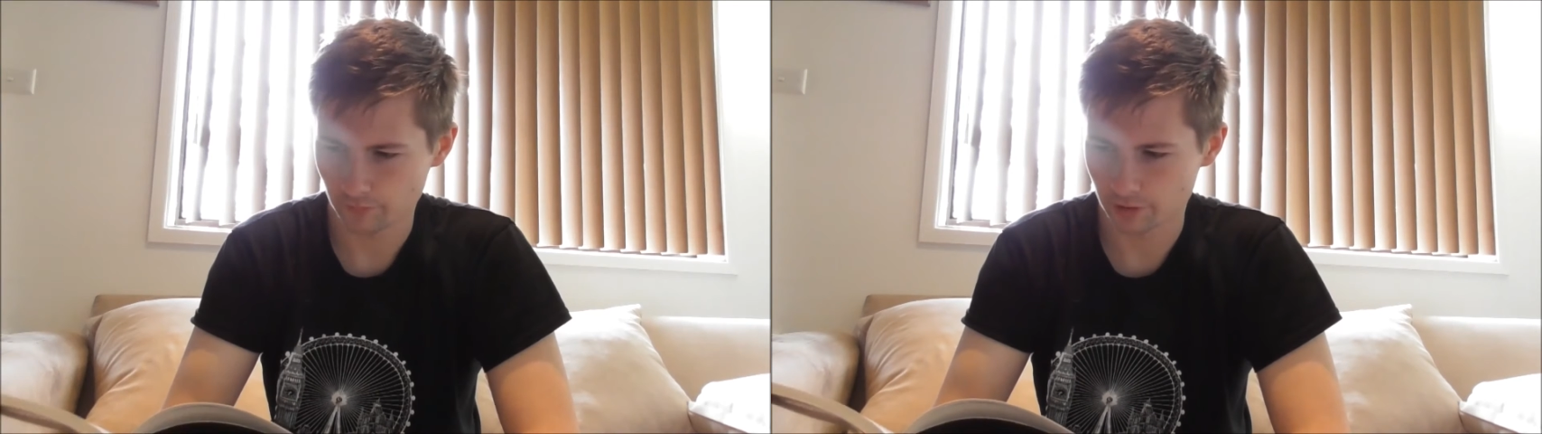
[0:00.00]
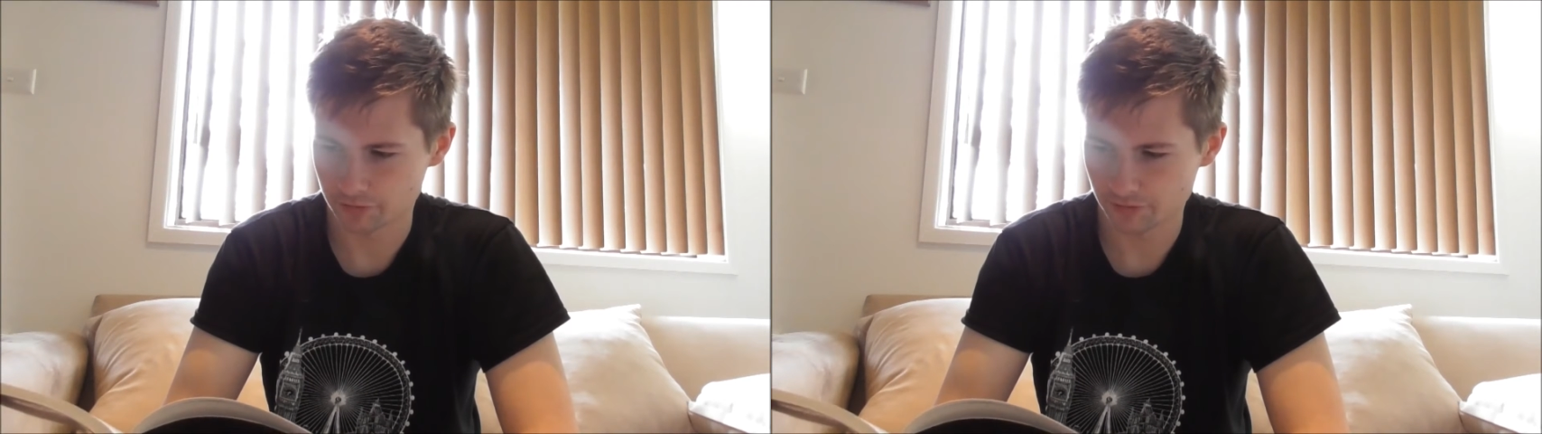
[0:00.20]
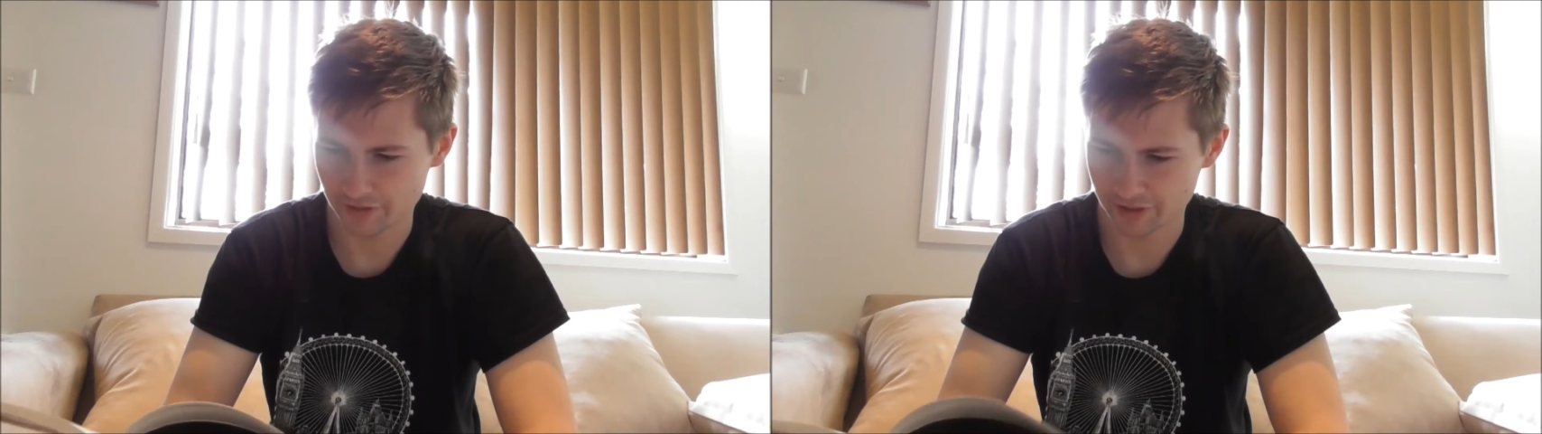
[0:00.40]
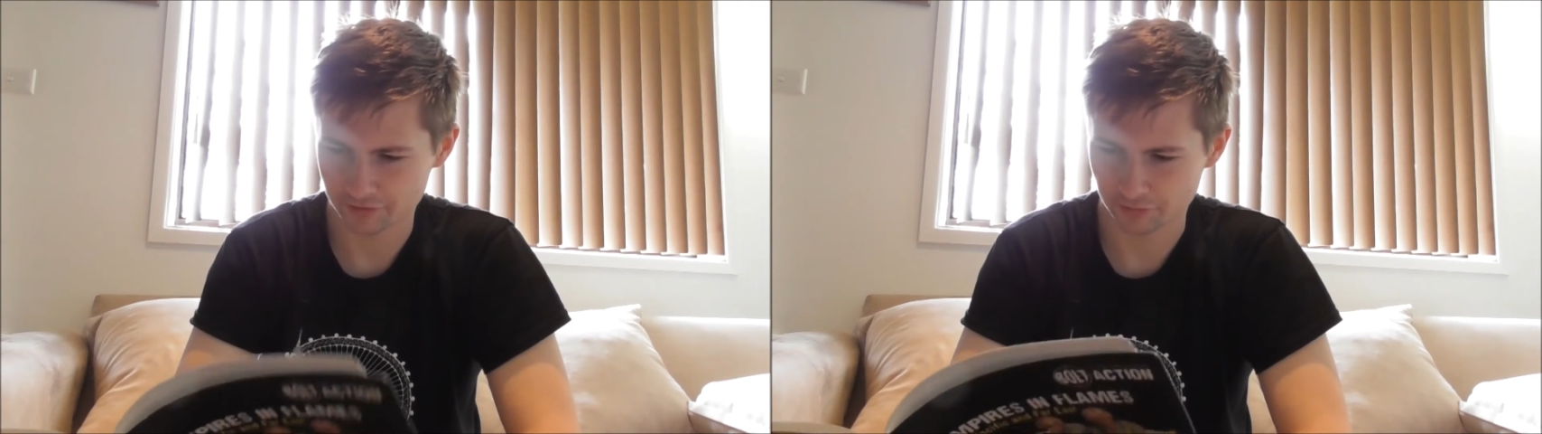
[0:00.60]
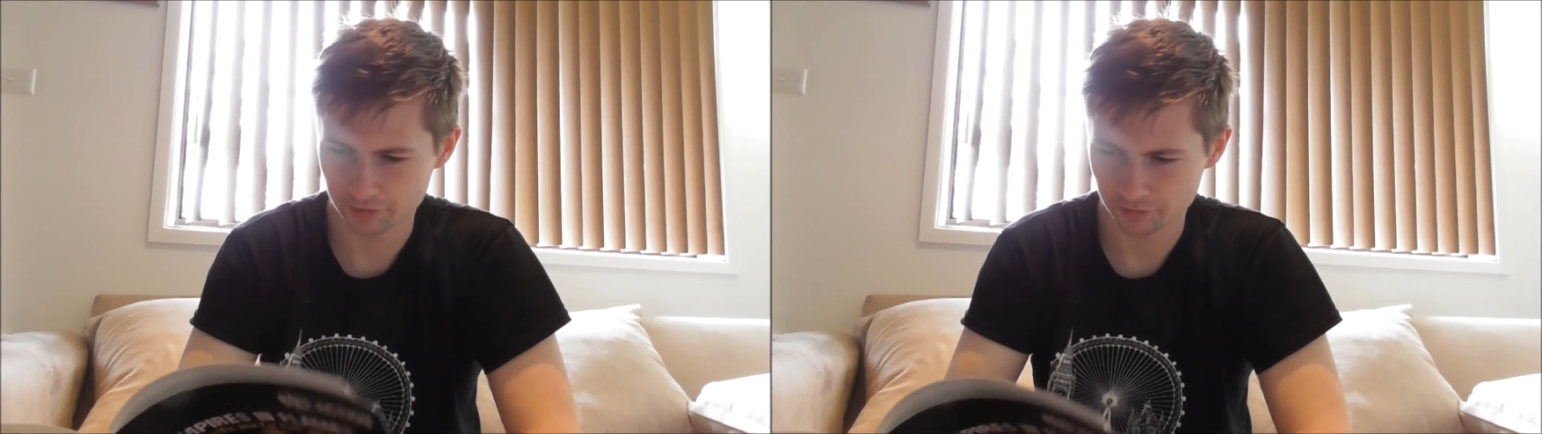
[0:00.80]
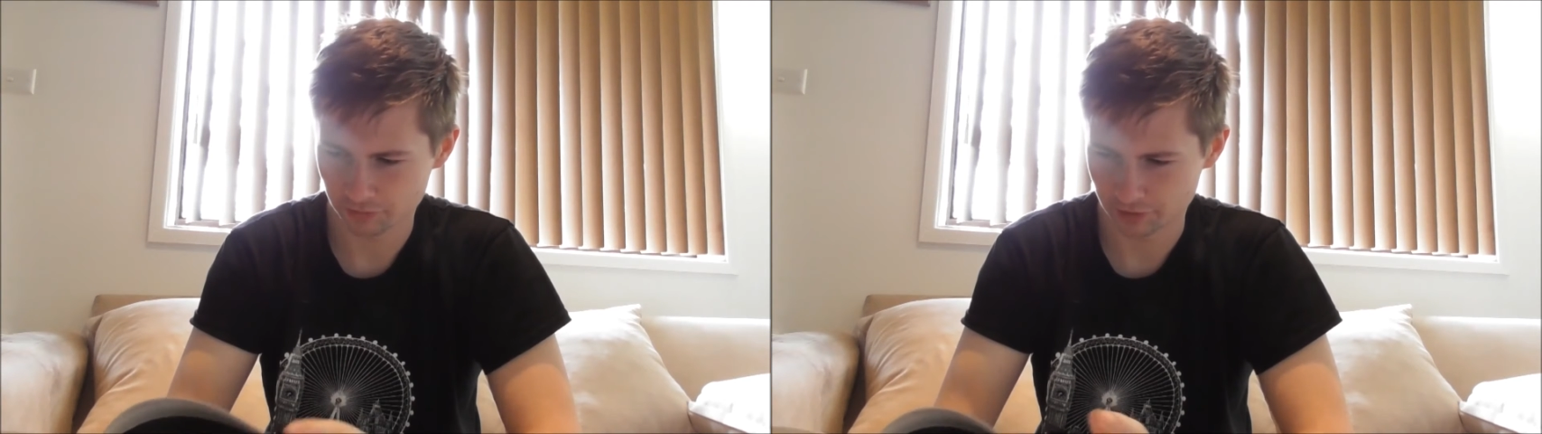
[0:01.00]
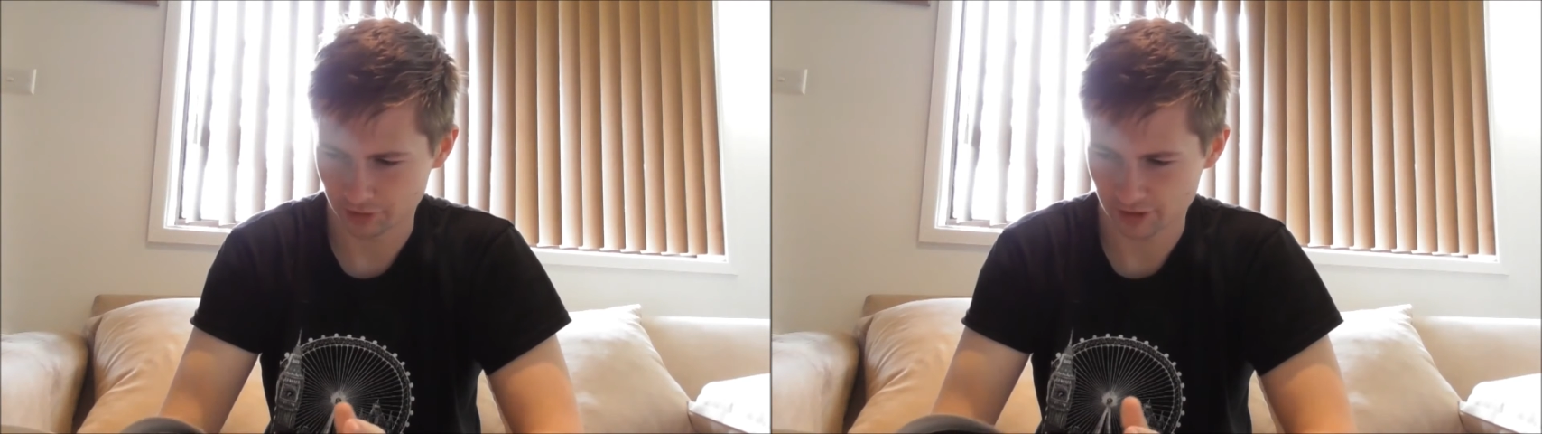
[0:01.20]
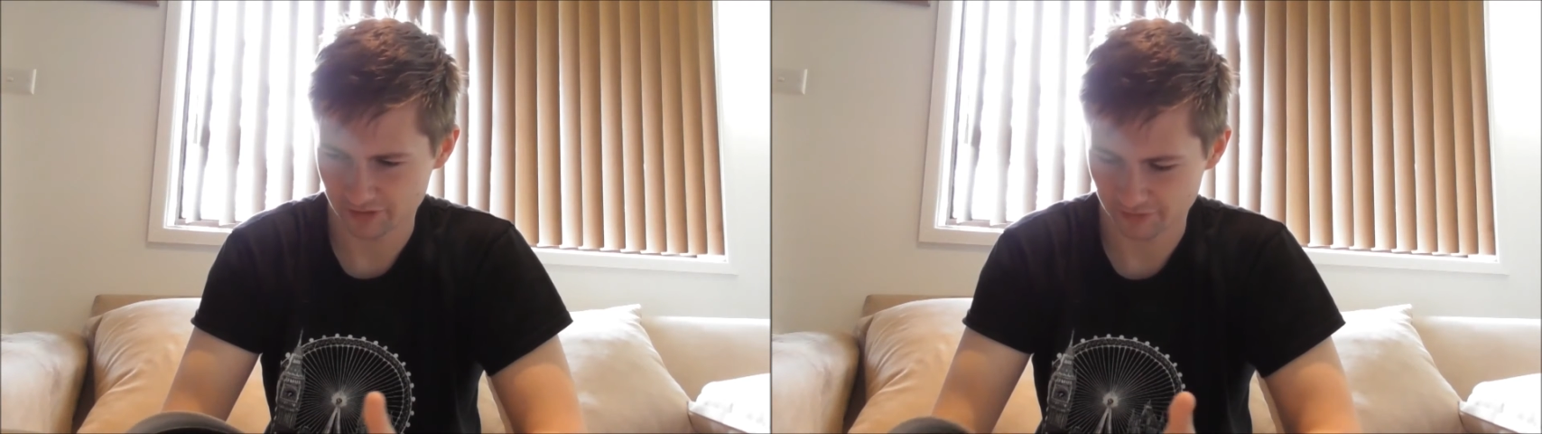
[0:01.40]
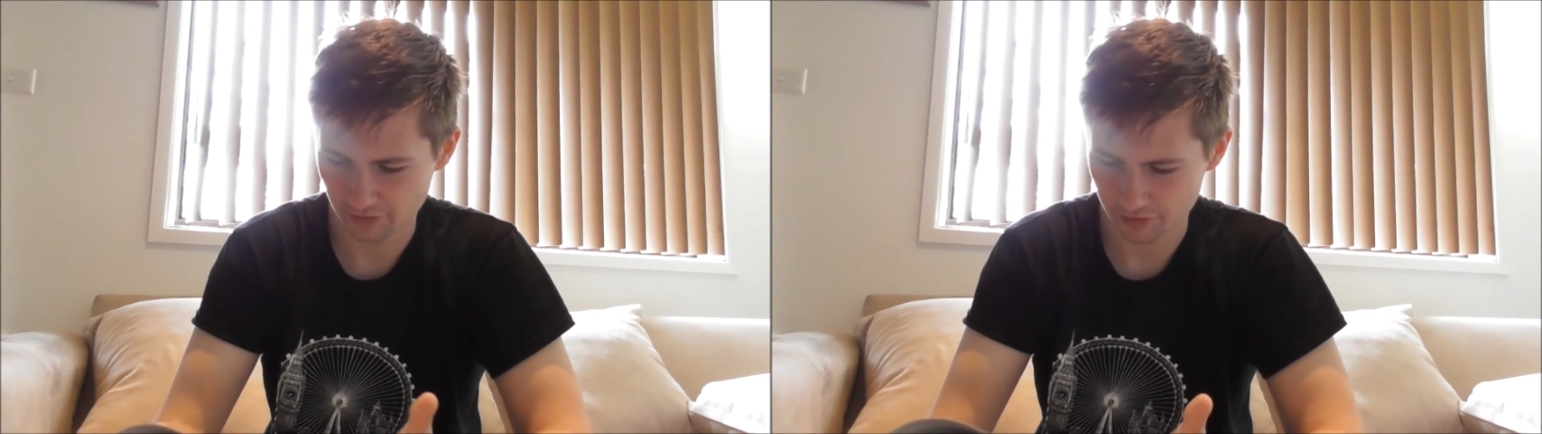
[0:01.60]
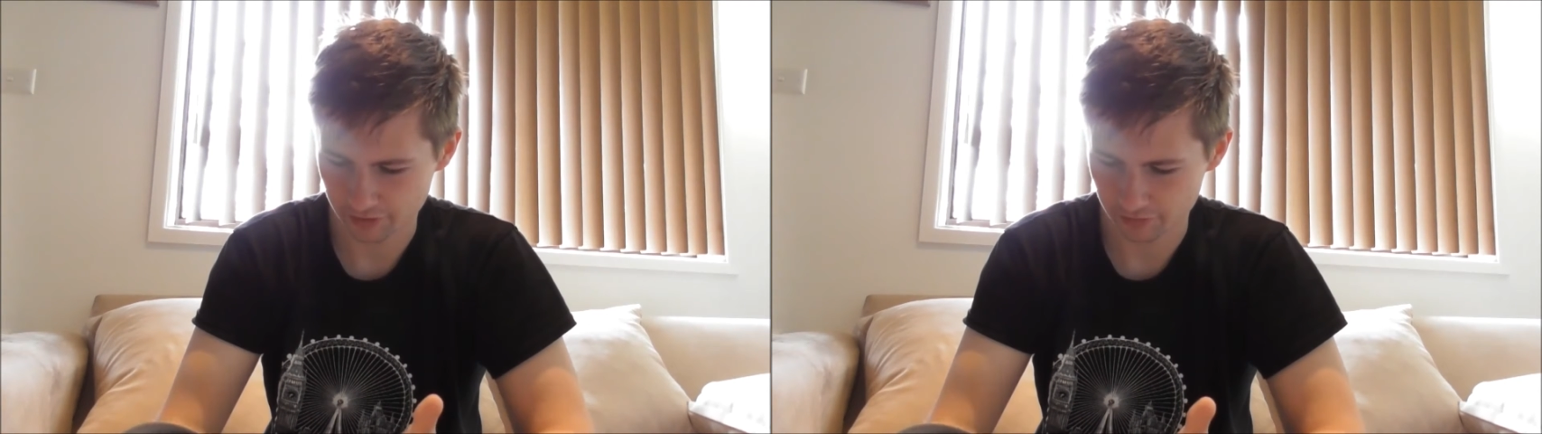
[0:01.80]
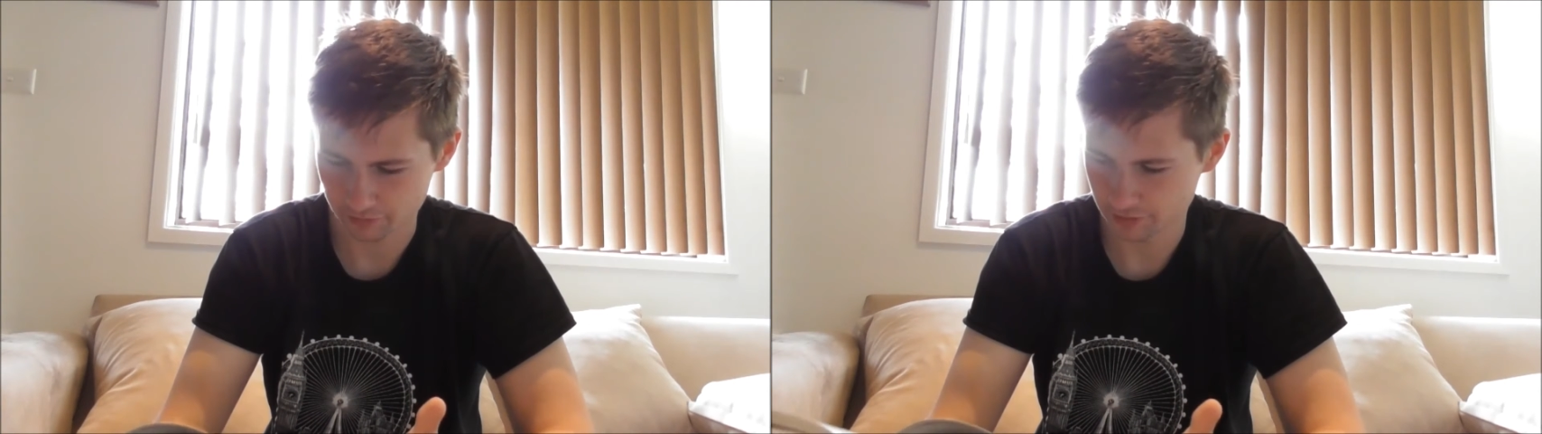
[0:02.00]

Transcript: There's a bit of an asterisk, which I can't find anywhere.